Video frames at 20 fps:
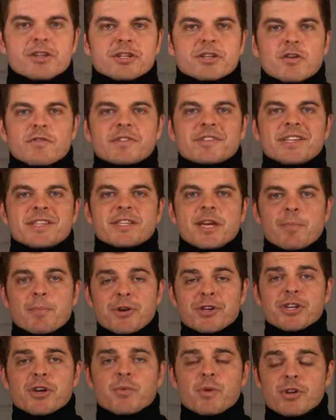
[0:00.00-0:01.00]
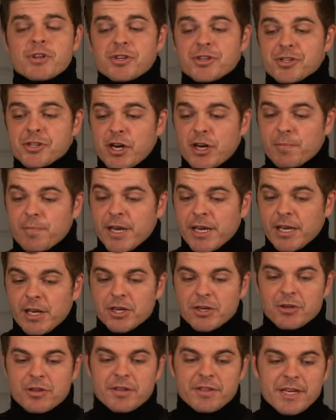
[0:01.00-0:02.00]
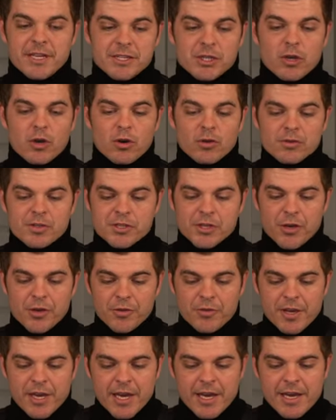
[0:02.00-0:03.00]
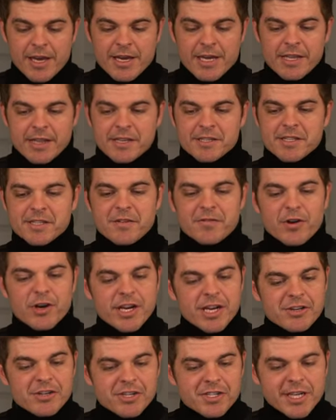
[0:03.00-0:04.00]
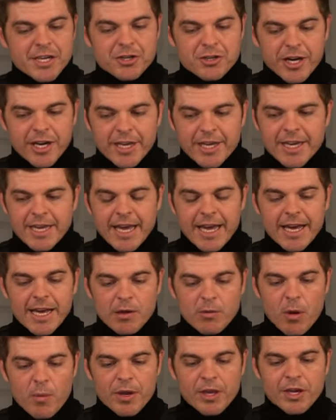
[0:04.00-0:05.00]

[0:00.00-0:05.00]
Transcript: just obviously temperature when you start making sure that that's cold. So this is a very interesting drink. Uh, what we're